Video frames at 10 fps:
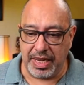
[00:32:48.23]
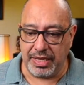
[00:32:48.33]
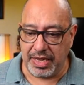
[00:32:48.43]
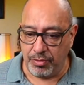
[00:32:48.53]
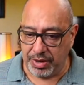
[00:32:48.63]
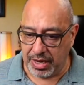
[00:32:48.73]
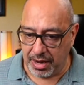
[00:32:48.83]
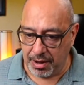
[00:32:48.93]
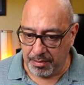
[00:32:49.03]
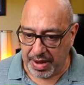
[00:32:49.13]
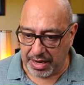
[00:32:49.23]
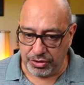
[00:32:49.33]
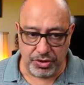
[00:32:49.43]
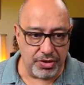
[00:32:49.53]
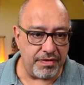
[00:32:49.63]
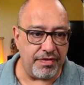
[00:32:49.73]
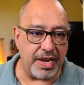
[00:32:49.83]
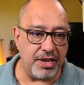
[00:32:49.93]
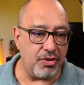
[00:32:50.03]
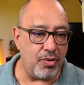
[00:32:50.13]
and then we can come back to your
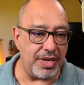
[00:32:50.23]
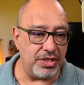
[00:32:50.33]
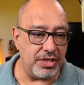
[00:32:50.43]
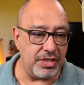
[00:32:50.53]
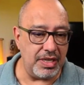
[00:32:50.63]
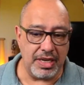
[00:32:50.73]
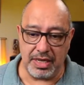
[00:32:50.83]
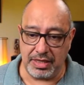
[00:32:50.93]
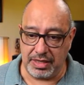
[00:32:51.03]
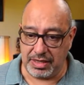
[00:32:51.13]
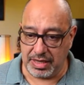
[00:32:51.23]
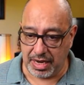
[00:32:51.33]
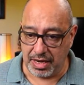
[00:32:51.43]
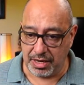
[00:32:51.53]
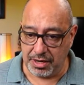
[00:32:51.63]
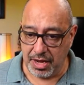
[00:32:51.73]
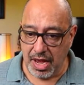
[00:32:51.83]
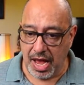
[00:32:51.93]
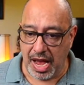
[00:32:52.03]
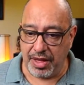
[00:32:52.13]
final questions in a second.
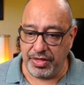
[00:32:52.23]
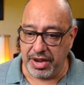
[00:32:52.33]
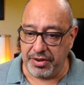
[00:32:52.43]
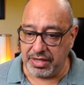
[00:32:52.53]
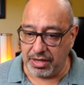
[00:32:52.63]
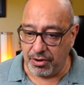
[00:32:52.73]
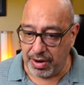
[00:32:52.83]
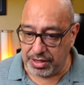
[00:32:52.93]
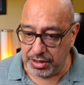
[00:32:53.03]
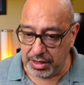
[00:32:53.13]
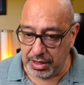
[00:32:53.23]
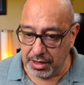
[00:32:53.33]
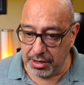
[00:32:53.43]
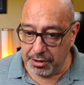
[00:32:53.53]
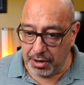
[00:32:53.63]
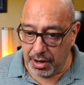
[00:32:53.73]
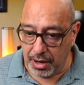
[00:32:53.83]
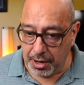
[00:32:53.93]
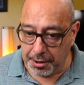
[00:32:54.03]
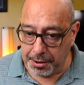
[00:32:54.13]
There is a question.
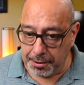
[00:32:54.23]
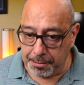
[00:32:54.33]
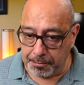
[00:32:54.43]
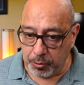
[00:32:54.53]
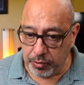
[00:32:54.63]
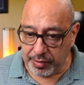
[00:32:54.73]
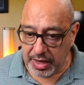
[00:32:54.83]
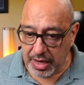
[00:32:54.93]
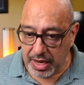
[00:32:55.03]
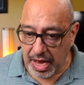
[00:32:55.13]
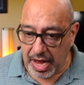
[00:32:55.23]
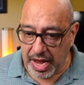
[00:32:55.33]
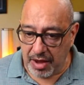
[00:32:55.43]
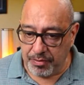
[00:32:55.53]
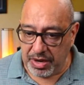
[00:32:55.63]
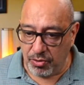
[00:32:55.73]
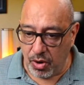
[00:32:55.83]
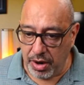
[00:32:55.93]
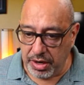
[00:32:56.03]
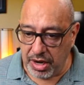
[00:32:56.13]
I have been
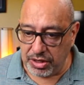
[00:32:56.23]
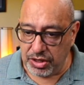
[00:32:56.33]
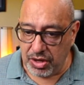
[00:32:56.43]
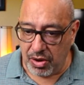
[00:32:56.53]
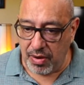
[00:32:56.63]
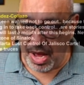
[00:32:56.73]
warned not to go